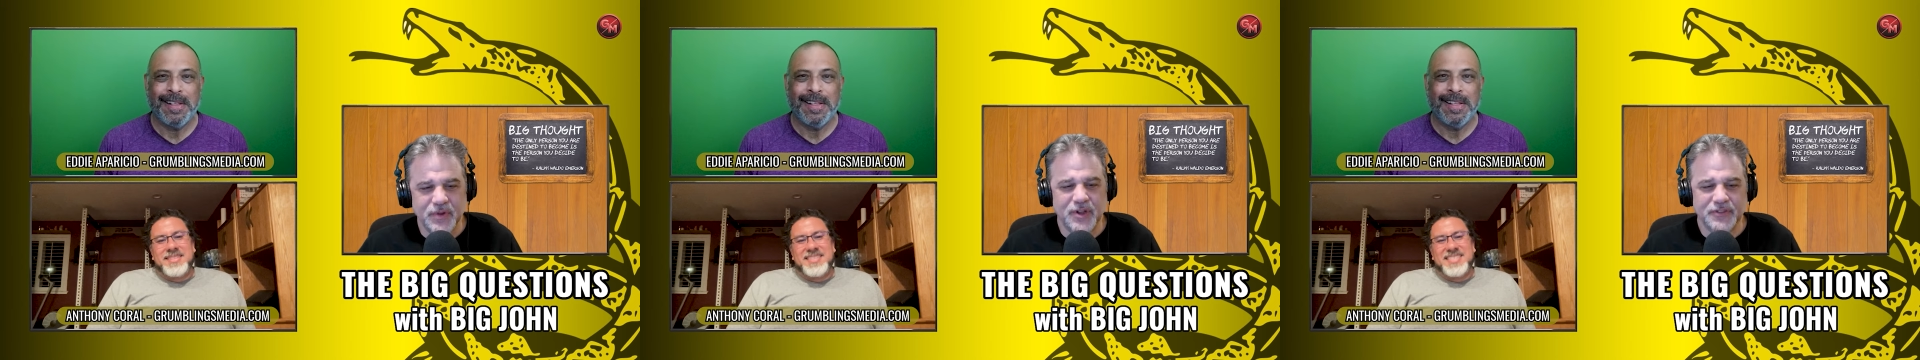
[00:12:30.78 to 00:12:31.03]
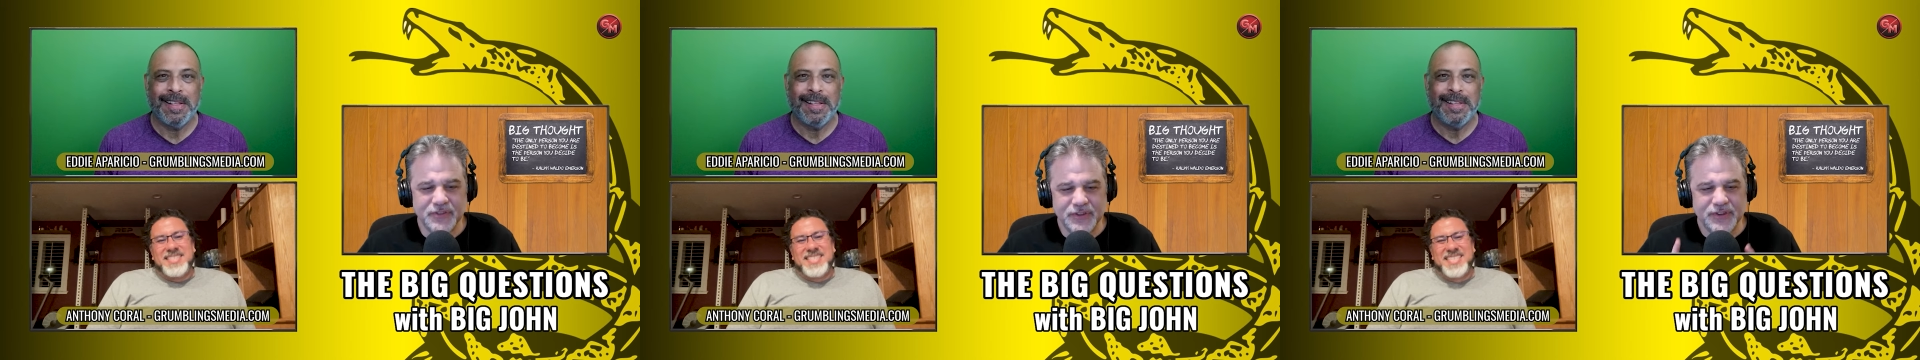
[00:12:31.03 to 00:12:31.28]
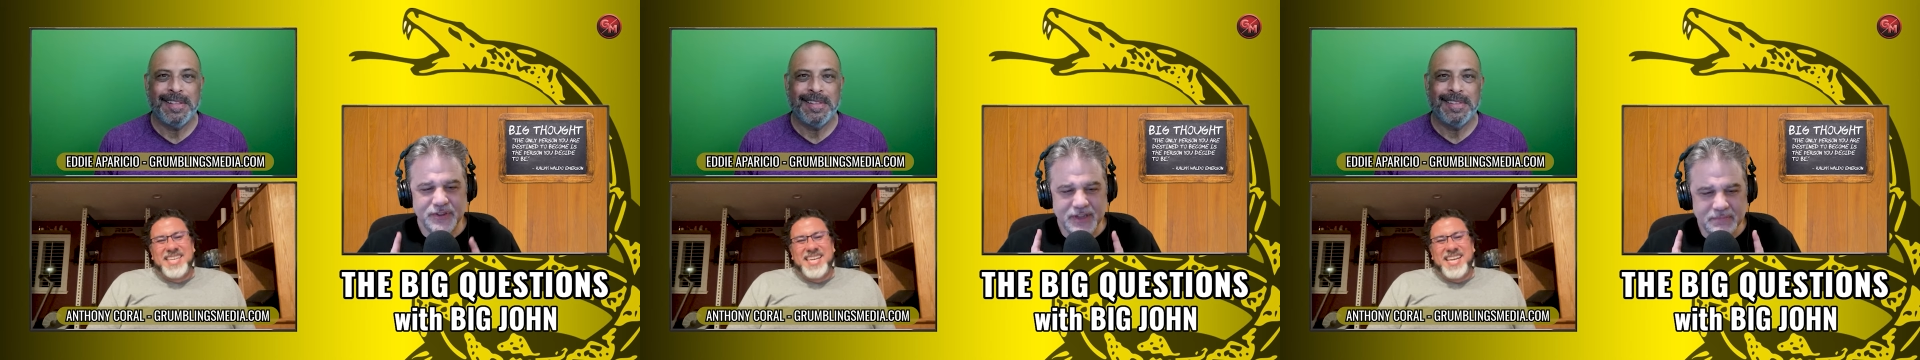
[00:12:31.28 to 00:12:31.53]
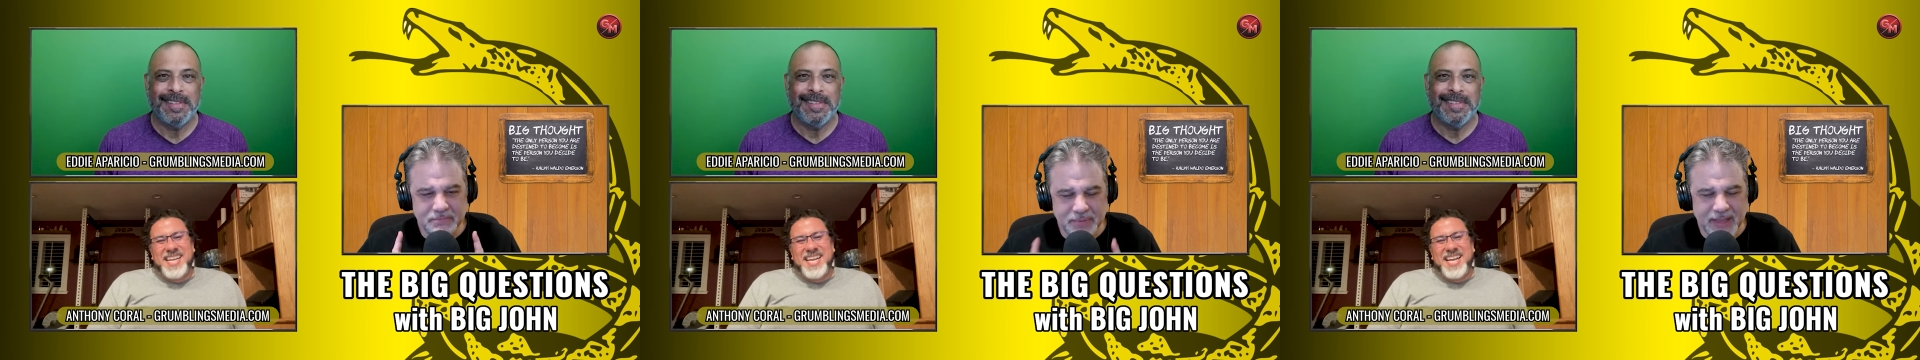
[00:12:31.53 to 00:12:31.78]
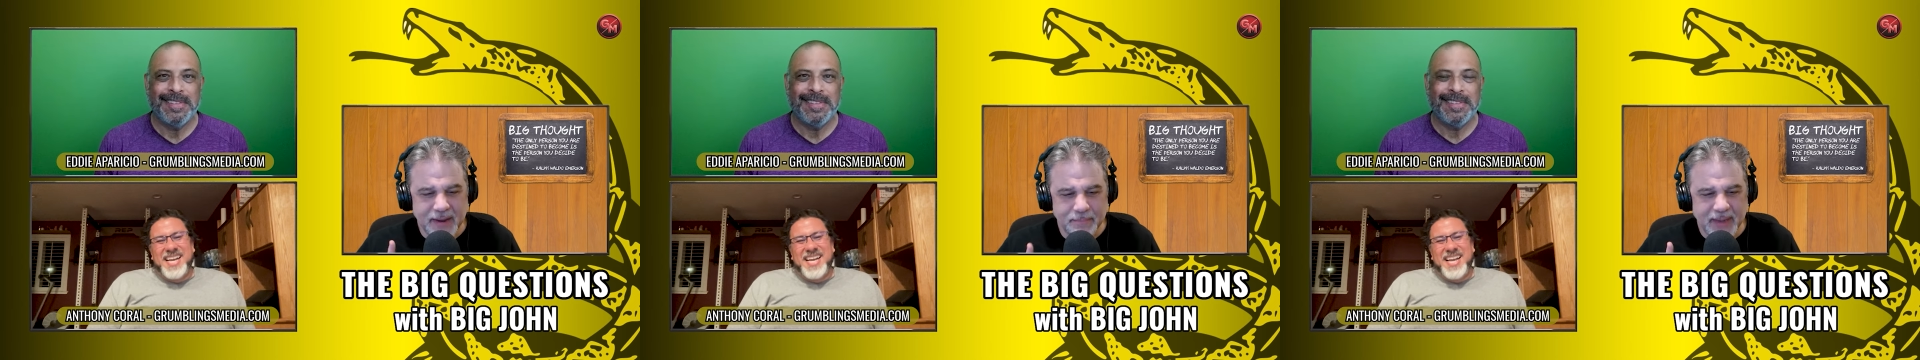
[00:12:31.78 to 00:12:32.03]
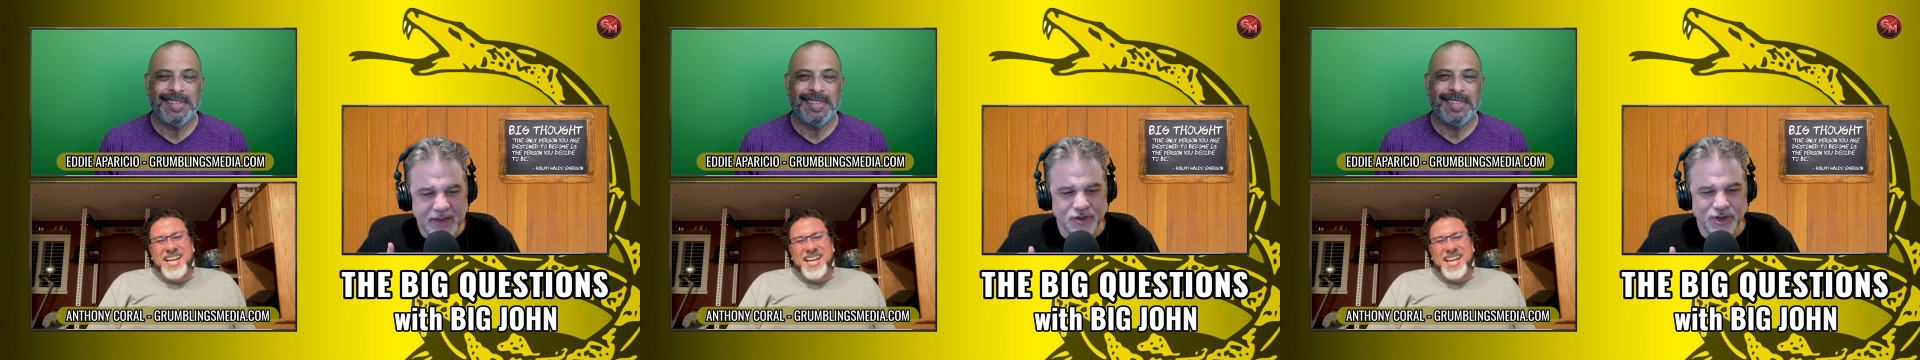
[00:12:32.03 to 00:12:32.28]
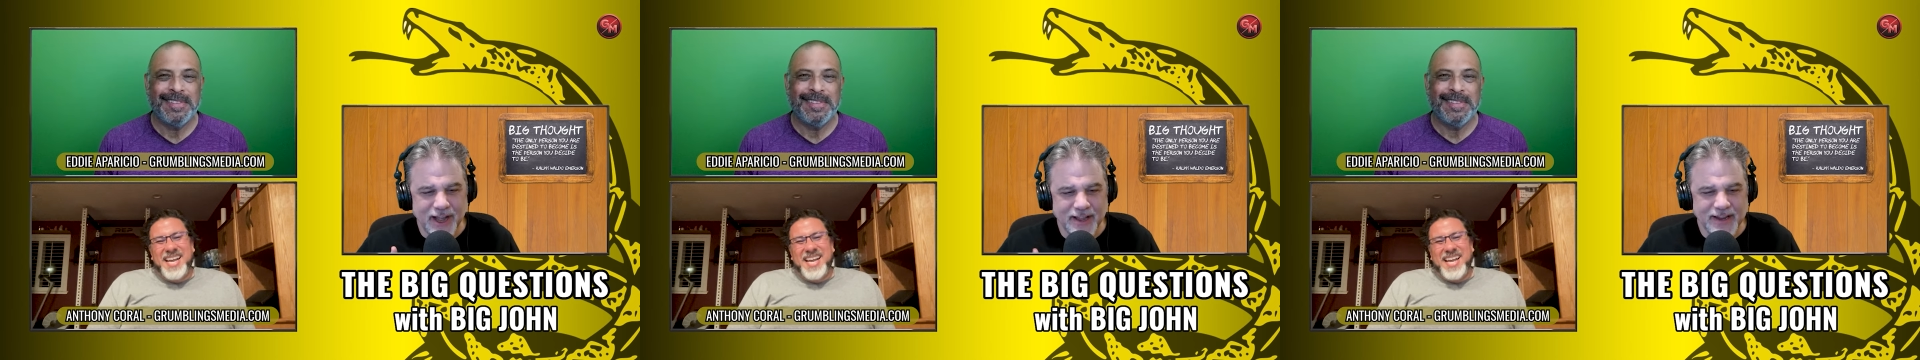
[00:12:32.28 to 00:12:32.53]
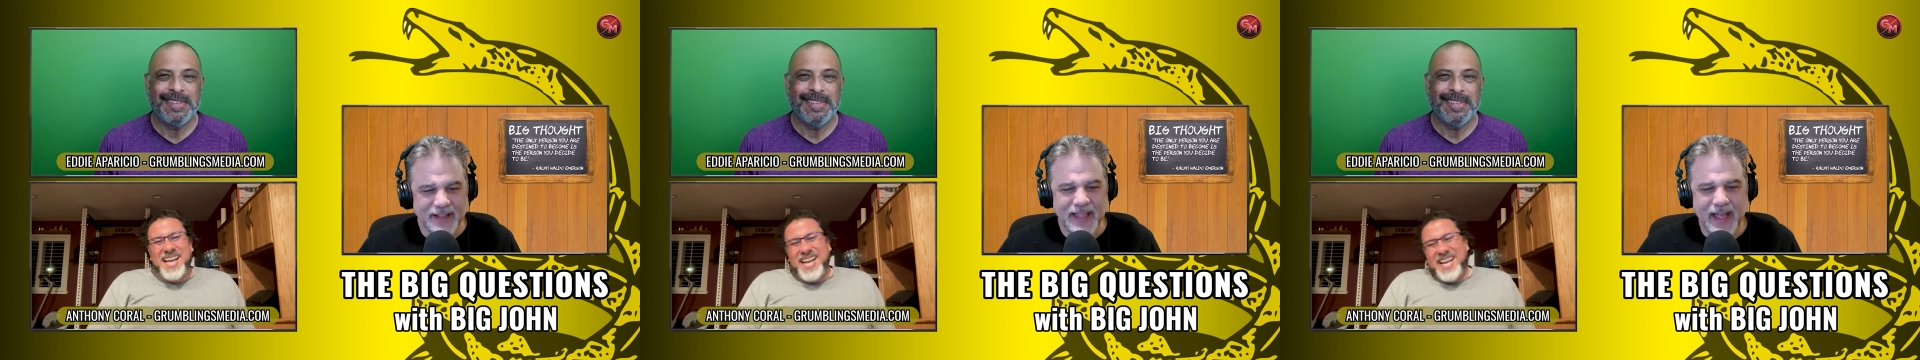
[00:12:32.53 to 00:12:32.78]
Speaker 1: fault. Blame Big John
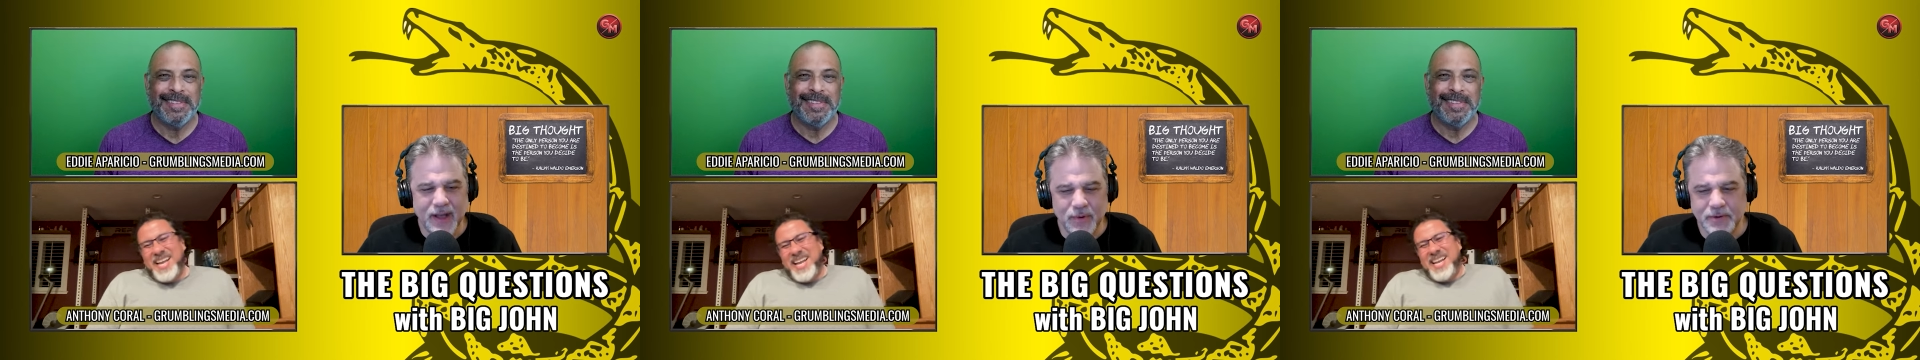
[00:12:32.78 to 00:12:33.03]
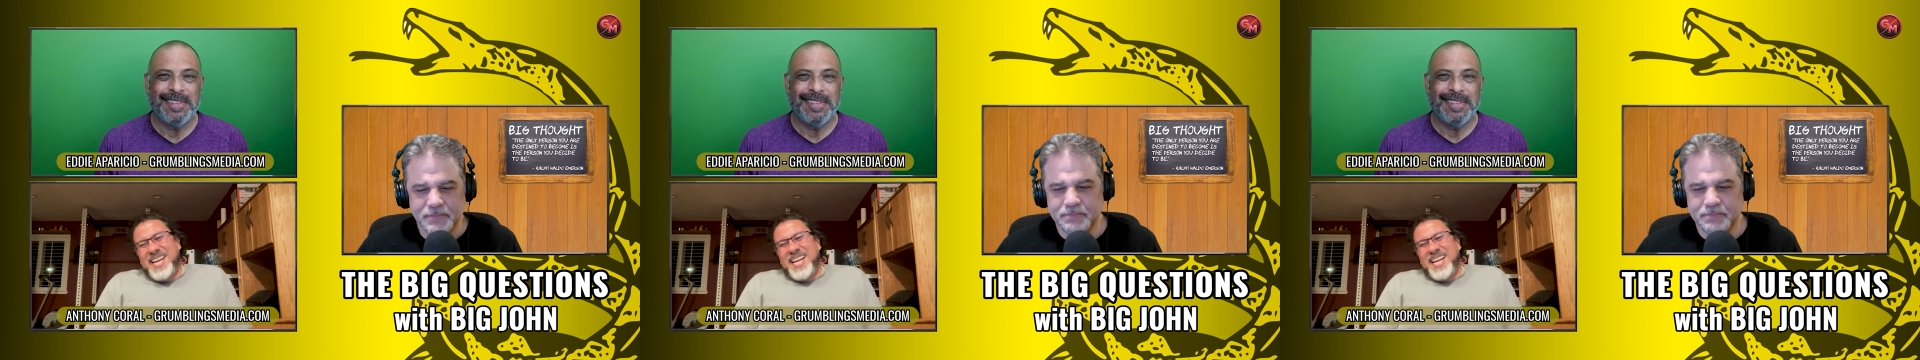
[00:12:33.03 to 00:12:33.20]
on that